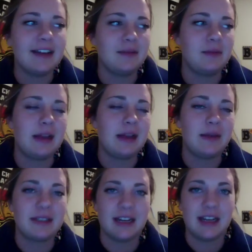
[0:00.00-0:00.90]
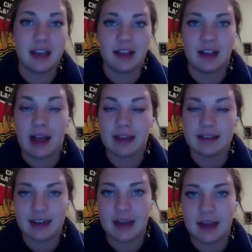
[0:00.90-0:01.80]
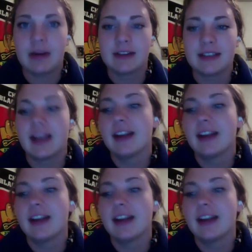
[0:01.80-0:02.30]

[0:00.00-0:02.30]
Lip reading: while I was sitting in class today, but I was sitting in